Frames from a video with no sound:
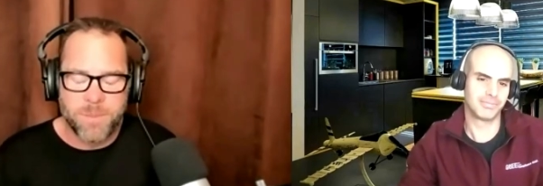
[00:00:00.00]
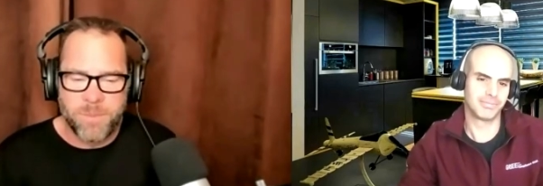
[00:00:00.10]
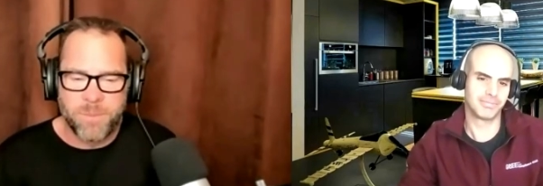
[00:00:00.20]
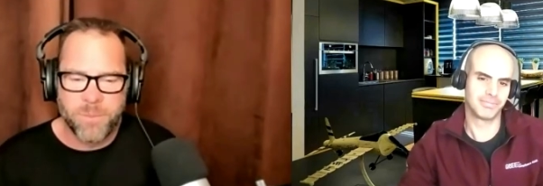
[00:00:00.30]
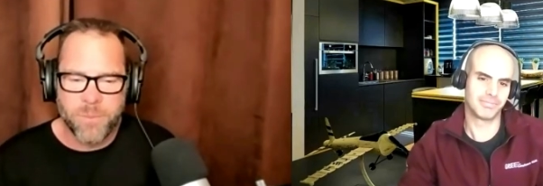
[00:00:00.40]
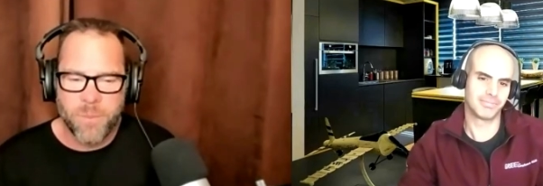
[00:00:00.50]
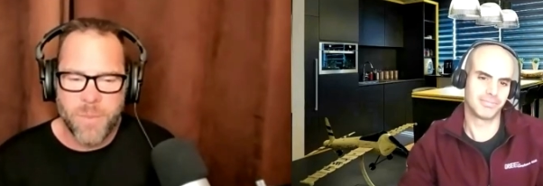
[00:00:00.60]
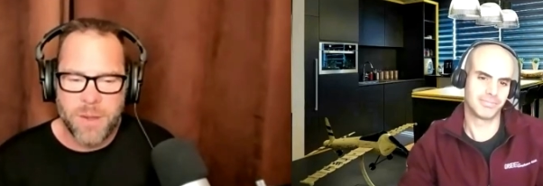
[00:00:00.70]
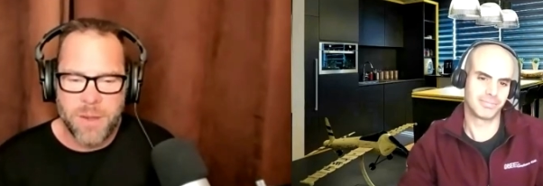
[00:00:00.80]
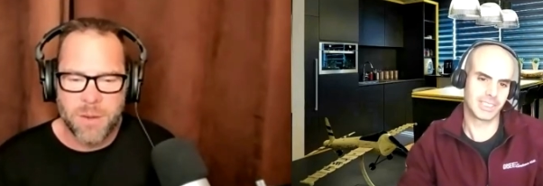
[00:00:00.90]

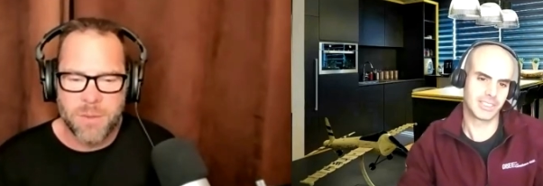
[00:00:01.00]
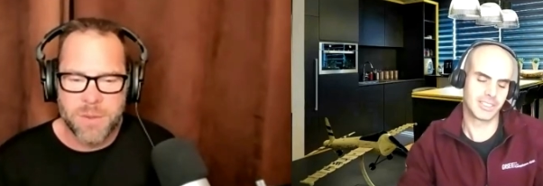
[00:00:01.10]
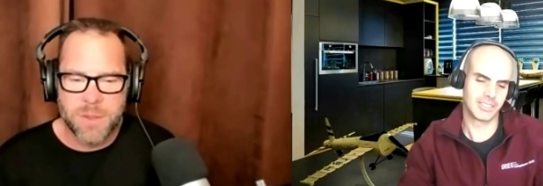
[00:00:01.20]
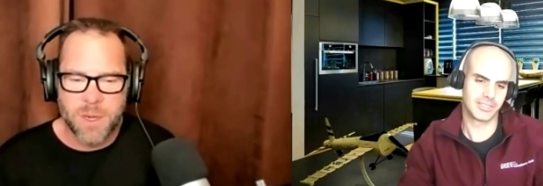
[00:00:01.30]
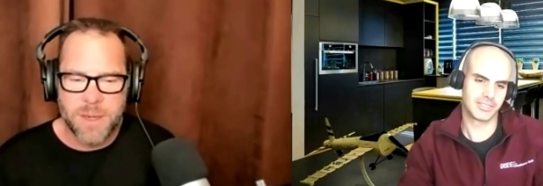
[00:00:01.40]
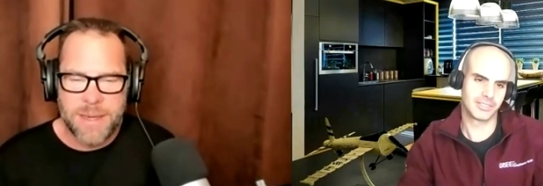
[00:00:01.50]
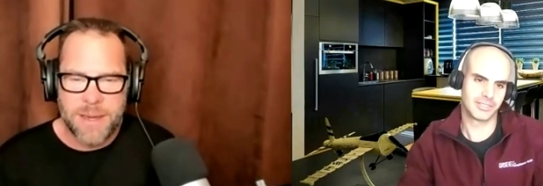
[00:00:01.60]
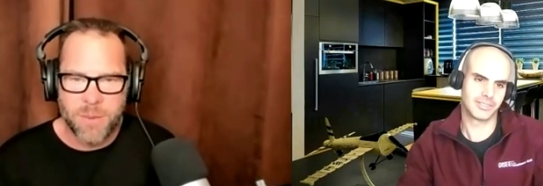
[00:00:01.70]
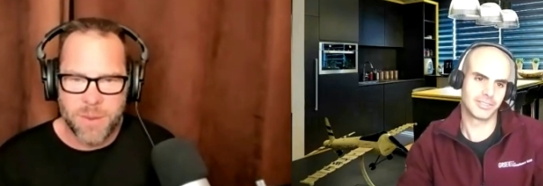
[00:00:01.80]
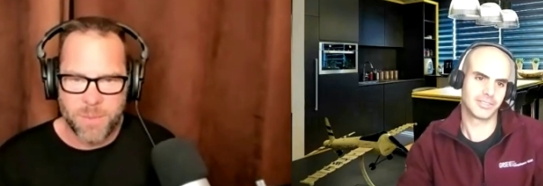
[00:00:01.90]
Speaker 1: you know, starting
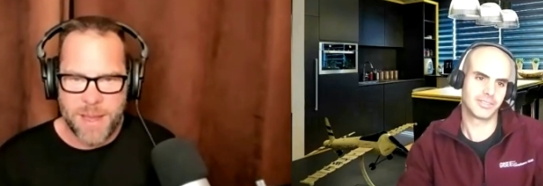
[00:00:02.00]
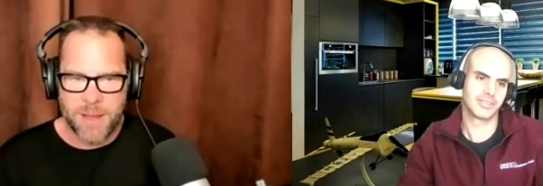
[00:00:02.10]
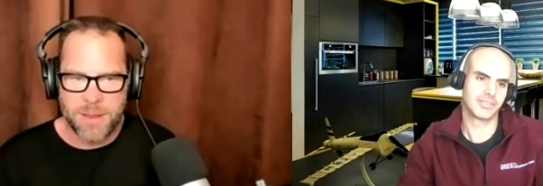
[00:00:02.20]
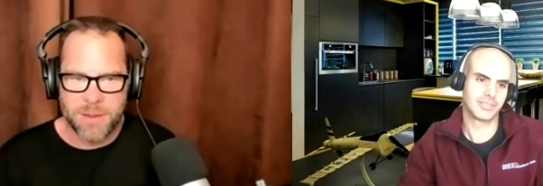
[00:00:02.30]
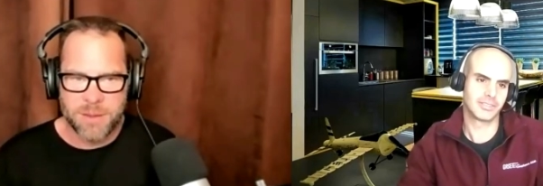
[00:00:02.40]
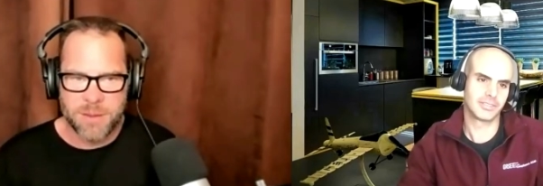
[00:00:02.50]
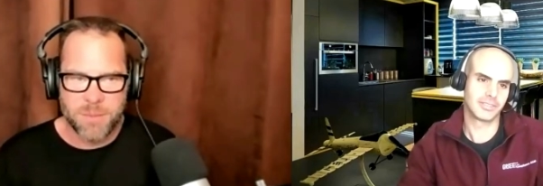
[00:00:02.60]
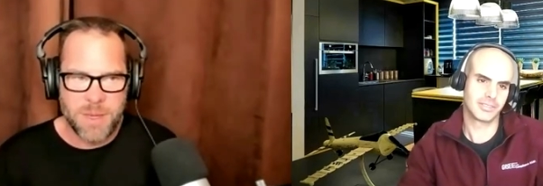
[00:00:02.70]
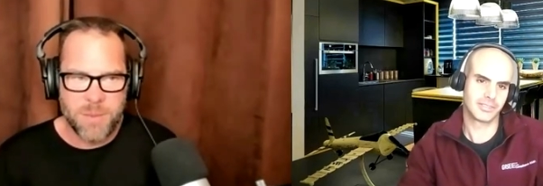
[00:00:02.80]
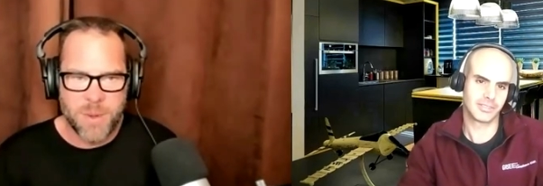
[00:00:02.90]
out with a path as
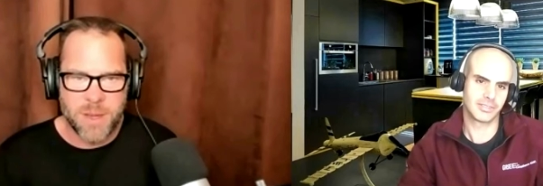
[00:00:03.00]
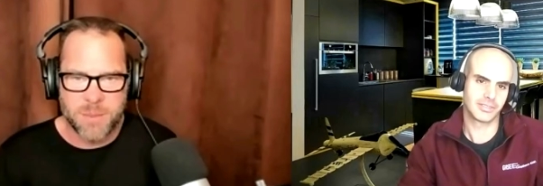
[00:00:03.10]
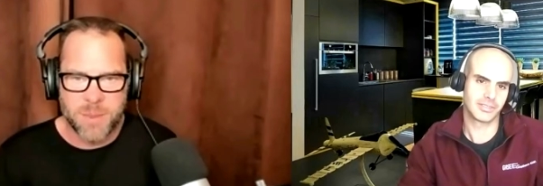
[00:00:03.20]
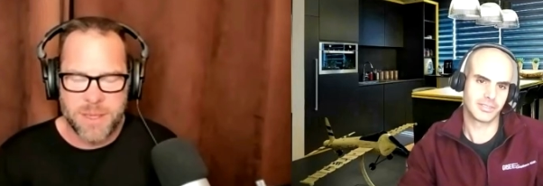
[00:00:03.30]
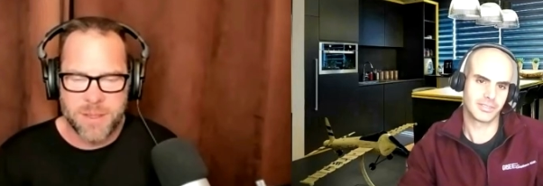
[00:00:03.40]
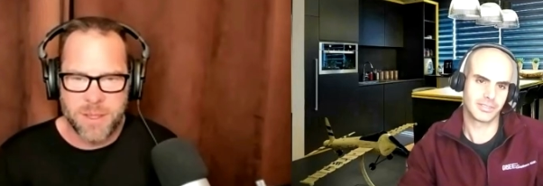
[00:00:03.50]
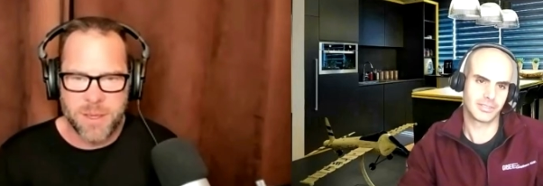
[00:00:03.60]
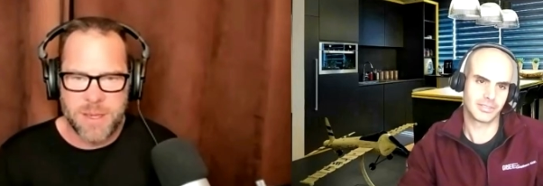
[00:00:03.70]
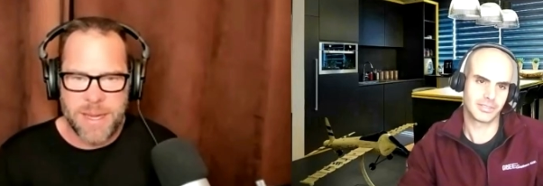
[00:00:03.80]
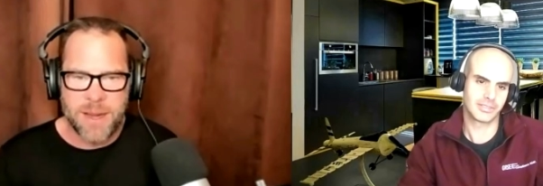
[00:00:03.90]
possibly a
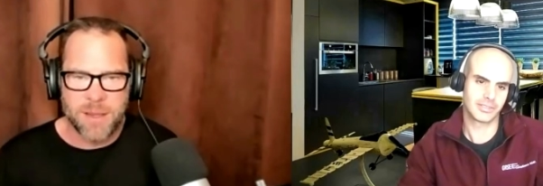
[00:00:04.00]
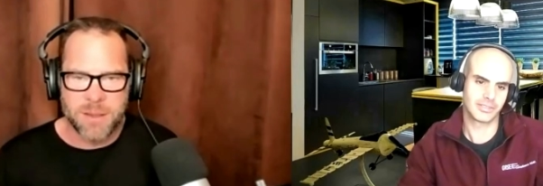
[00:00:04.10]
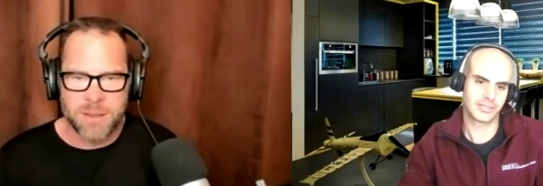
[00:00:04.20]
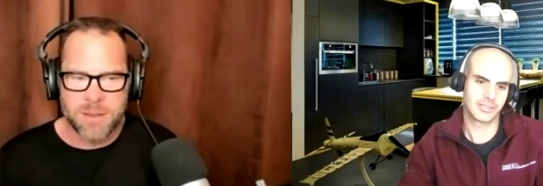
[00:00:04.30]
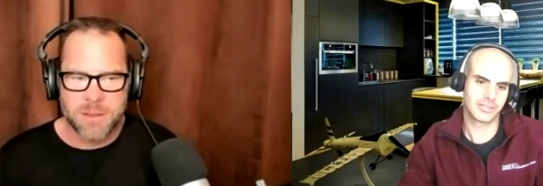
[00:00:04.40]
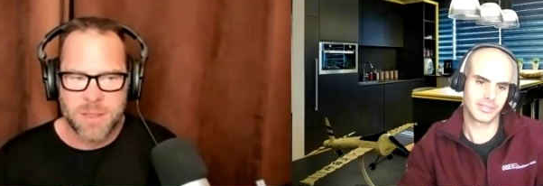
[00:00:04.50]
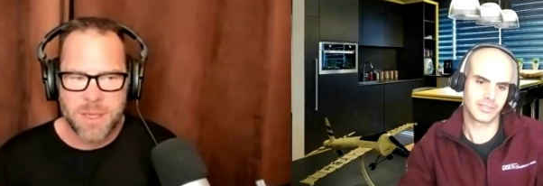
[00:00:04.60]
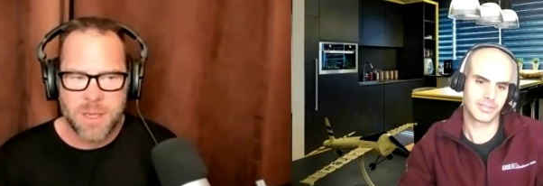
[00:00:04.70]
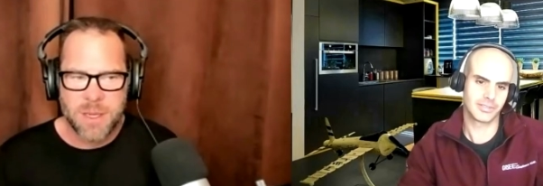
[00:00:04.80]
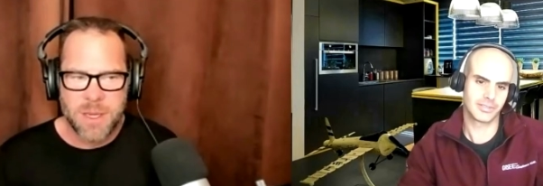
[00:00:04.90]
security analyst
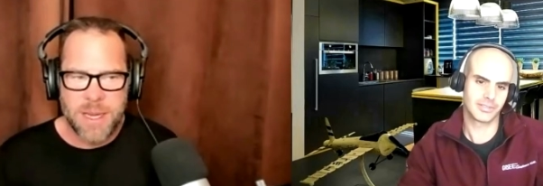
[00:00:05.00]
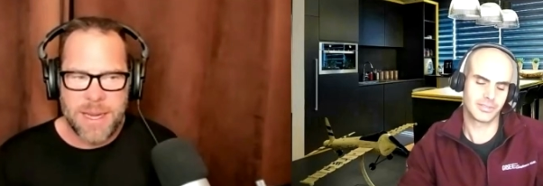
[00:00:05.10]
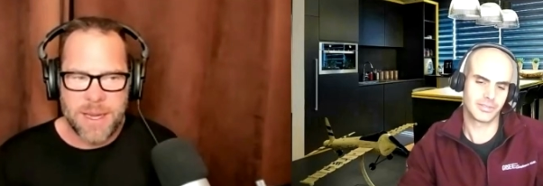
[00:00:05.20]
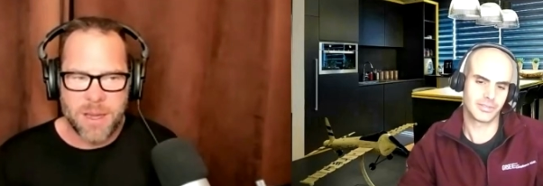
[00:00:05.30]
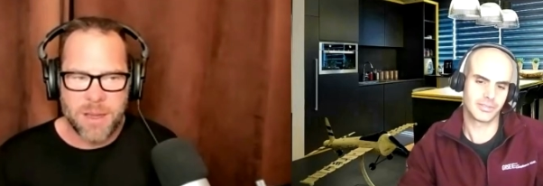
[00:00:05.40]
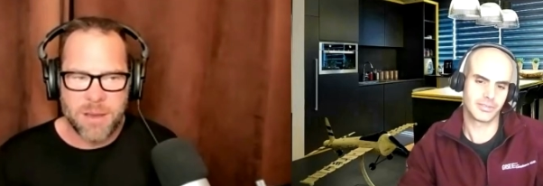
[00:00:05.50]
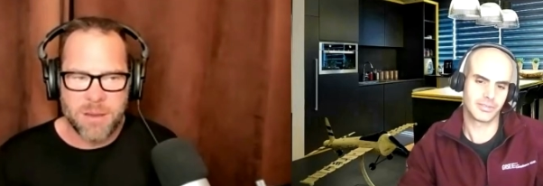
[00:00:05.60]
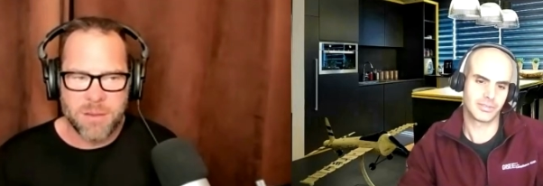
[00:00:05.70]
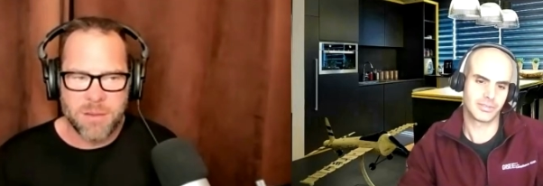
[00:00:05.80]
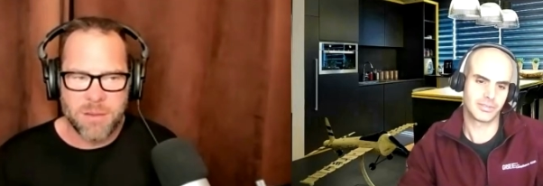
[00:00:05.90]

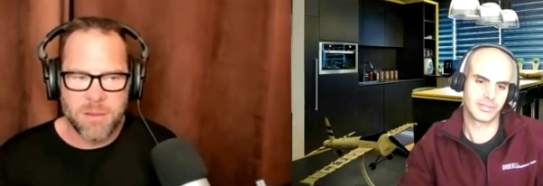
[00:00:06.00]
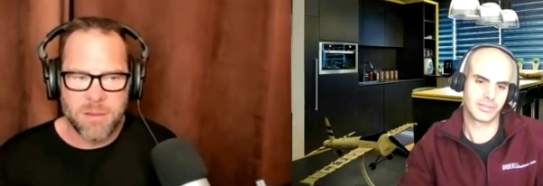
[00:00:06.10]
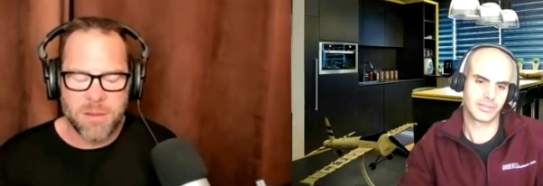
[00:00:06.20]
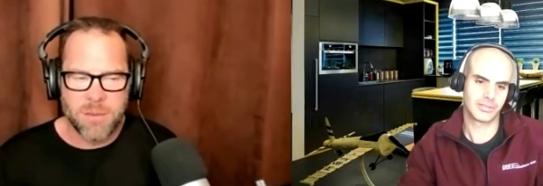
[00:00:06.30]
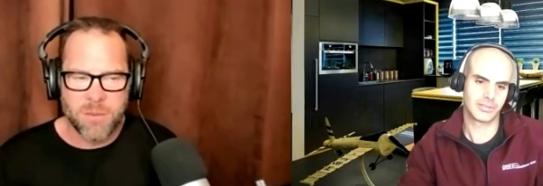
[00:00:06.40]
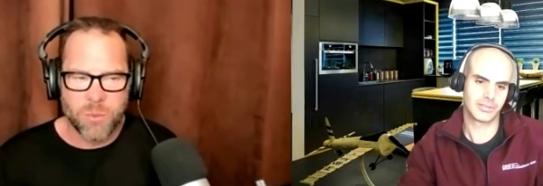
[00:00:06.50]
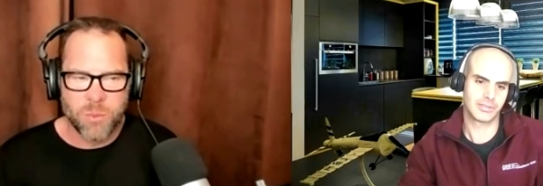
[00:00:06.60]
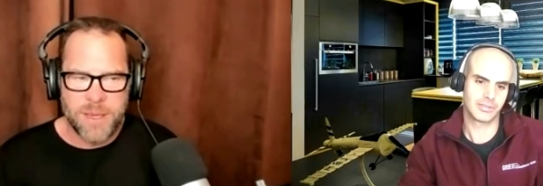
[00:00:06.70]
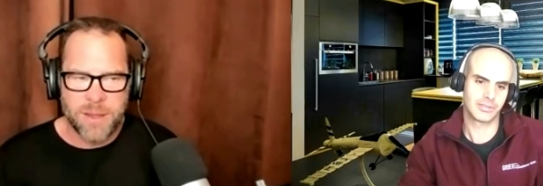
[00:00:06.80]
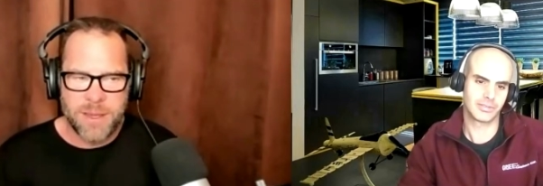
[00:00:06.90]
and
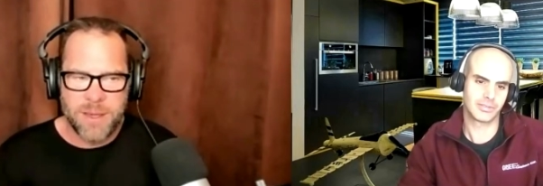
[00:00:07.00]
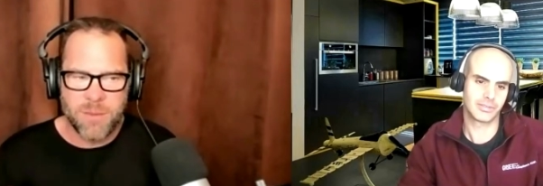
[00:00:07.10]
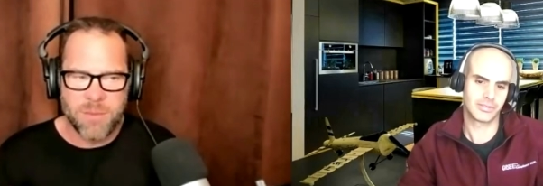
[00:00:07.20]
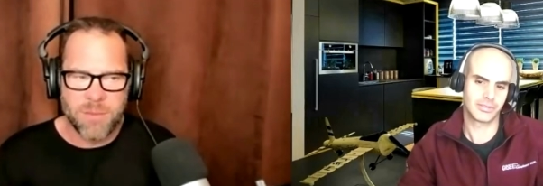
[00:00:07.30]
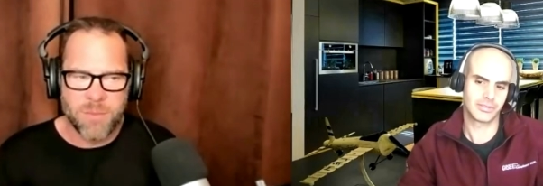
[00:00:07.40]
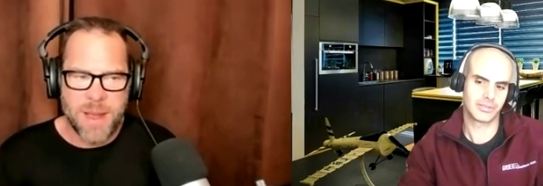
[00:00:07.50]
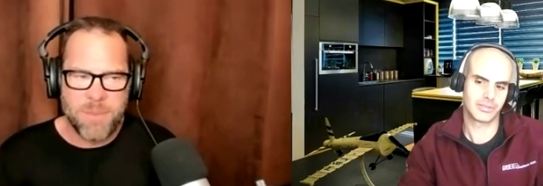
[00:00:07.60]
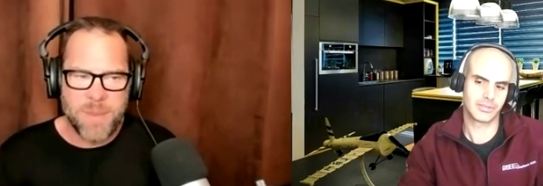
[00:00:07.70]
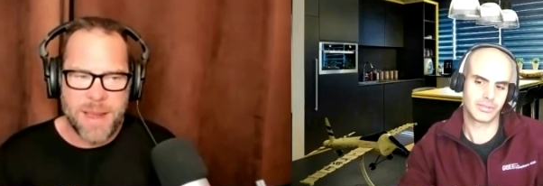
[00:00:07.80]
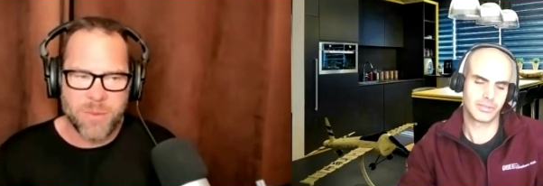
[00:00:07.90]
really my
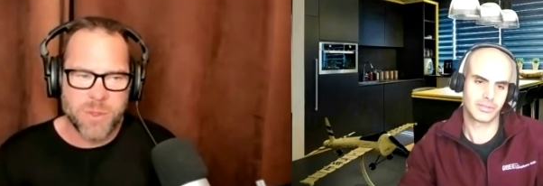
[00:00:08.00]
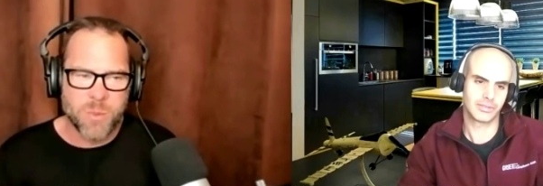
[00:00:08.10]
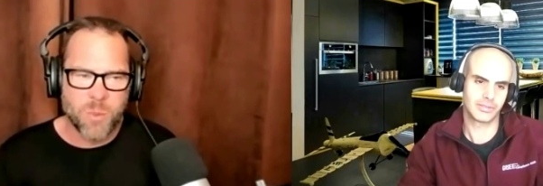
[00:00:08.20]
path was